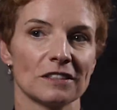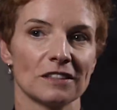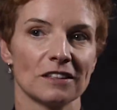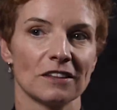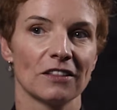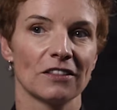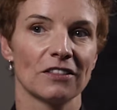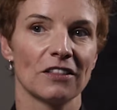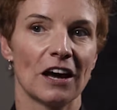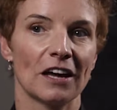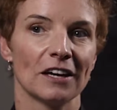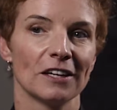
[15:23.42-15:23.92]
is
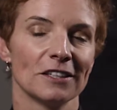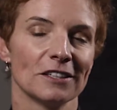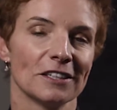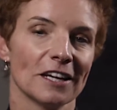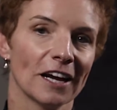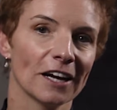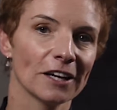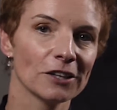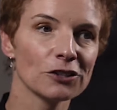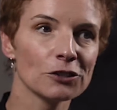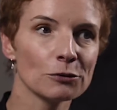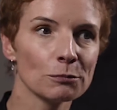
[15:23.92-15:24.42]
that
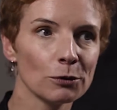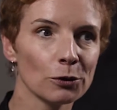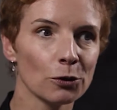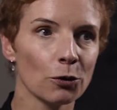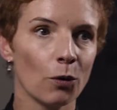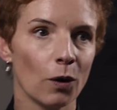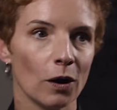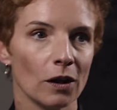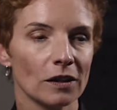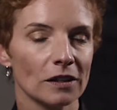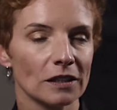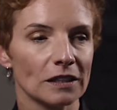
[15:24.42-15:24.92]
intangible
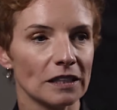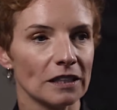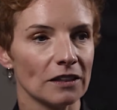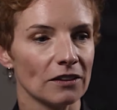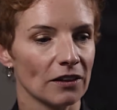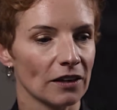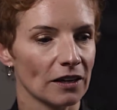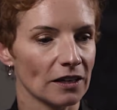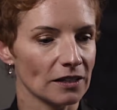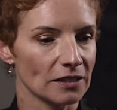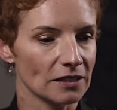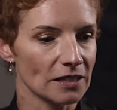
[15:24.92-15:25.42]
quality
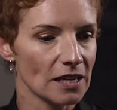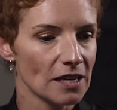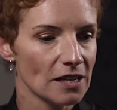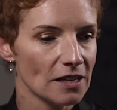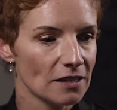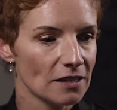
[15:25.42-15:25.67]
that